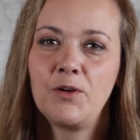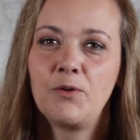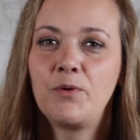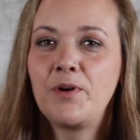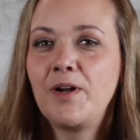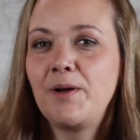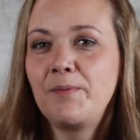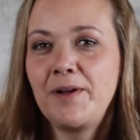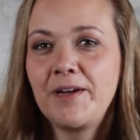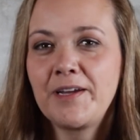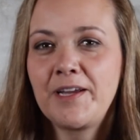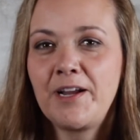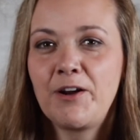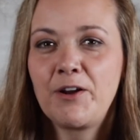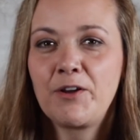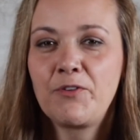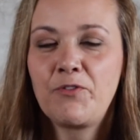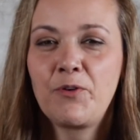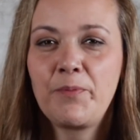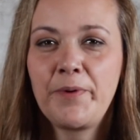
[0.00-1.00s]
When I'm not
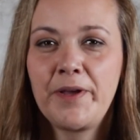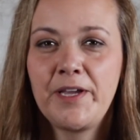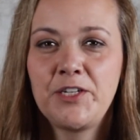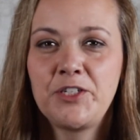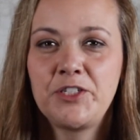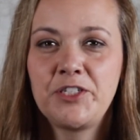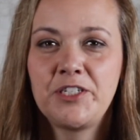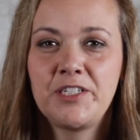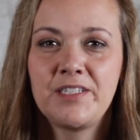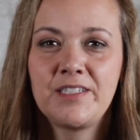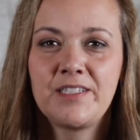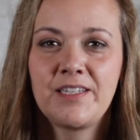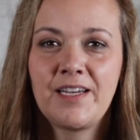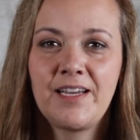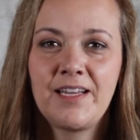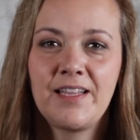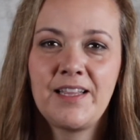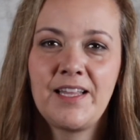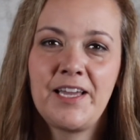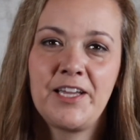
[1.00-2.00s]
caring for patients,
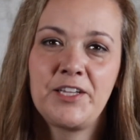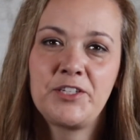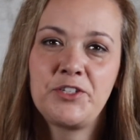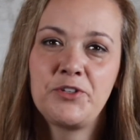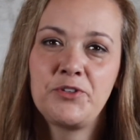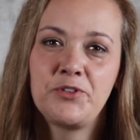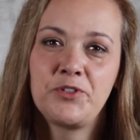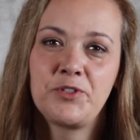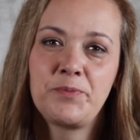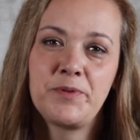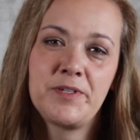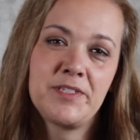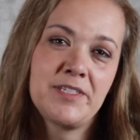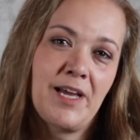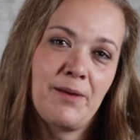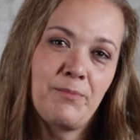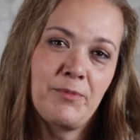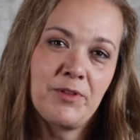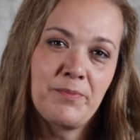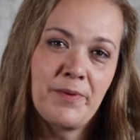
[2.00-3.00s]
I like to spend
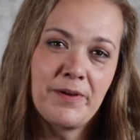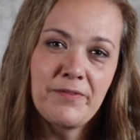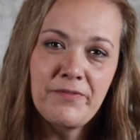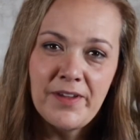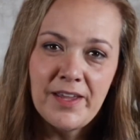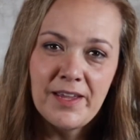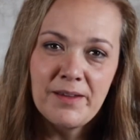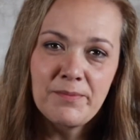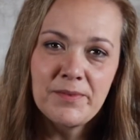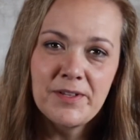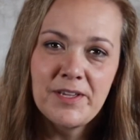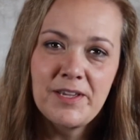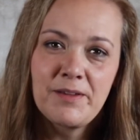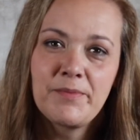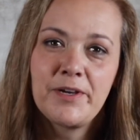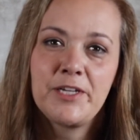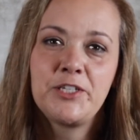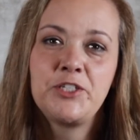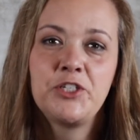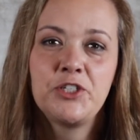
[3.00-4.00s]
time with my family,
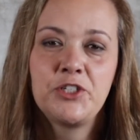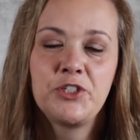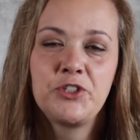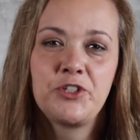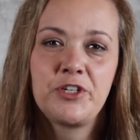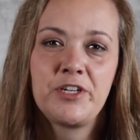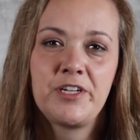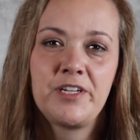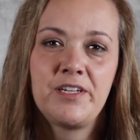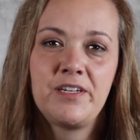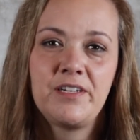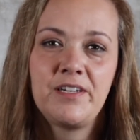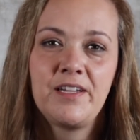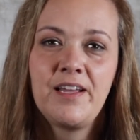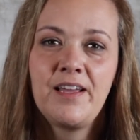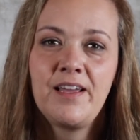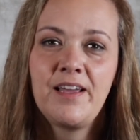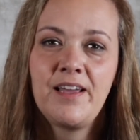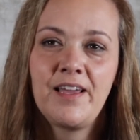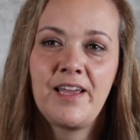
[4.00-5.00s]
my children,
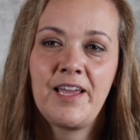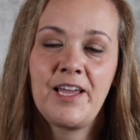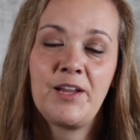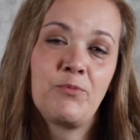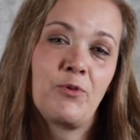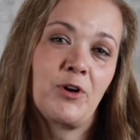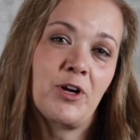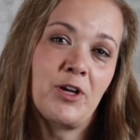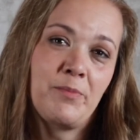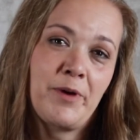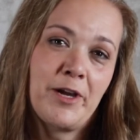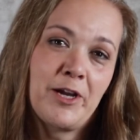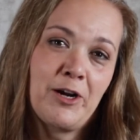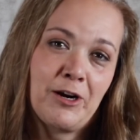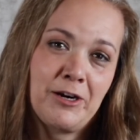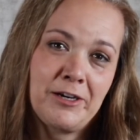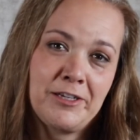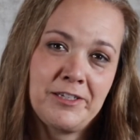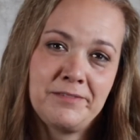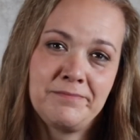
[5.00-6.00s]
and work in my
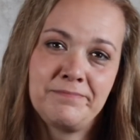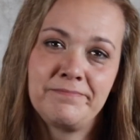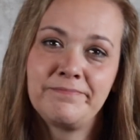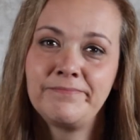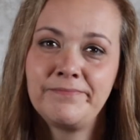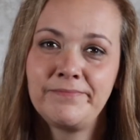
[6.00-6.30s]
garden.